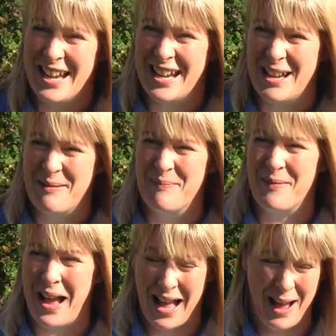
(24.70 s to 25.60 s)

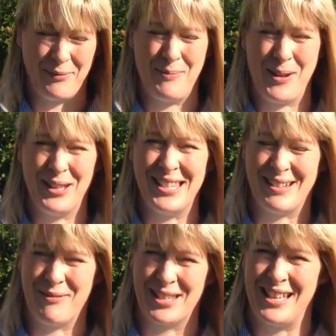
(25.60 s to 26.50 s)
I have to be honest, I
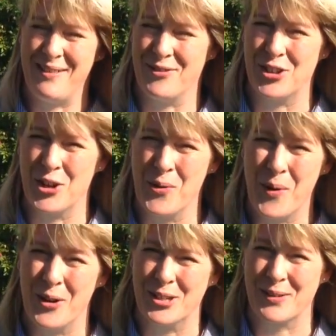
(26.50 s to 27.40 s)
wasn't even sure
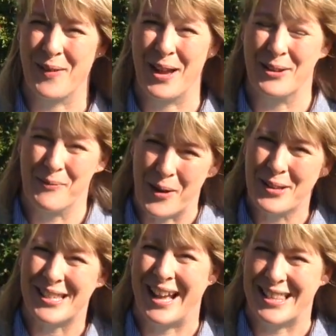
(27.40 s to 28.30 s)
what Husqvarna
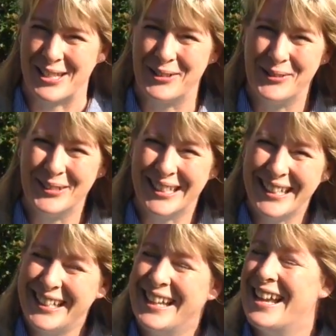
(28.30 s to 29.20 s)
was. I had to Google
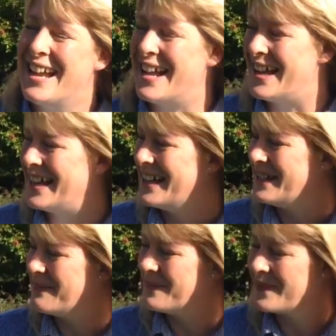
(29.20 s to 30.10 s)
it,
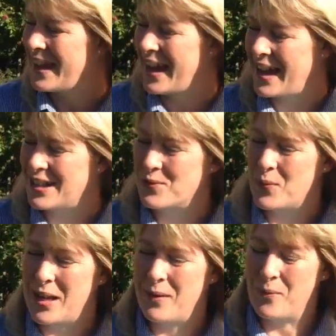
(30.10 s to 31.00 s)
and
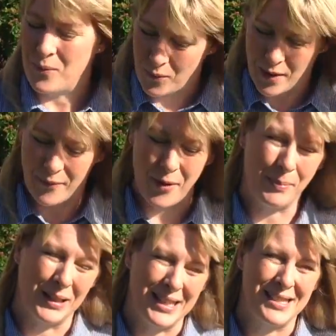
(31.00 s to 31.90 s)
we were very
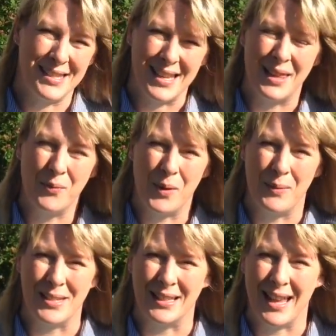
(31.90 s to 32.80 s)
pleased to say that we
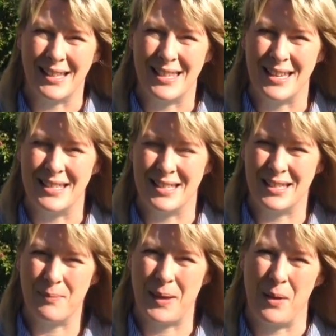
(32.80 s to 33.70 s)
were selected
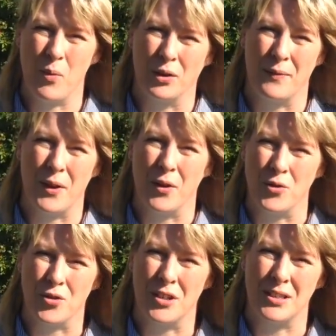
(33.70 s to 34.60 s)
to be one of the
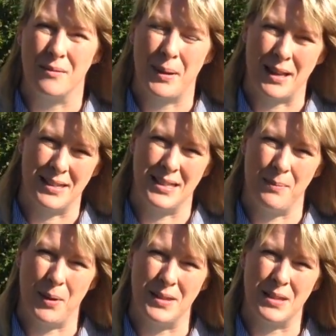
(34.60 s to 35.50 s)
100
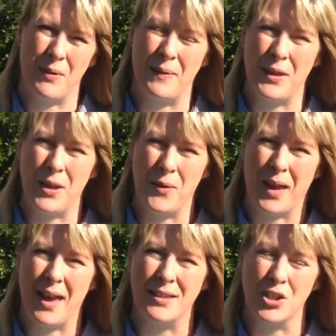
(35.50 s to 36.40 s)
participants around the
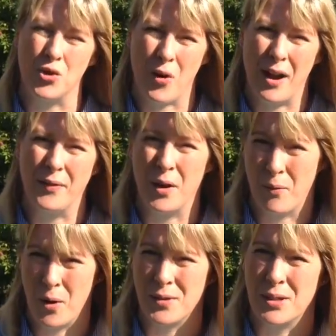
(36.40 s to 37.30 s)
UK to trial their
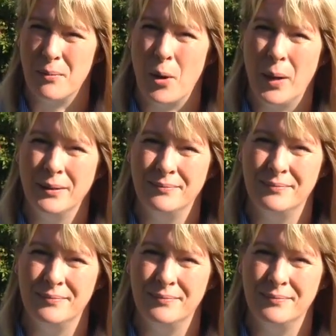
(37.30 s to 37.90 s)
Automower.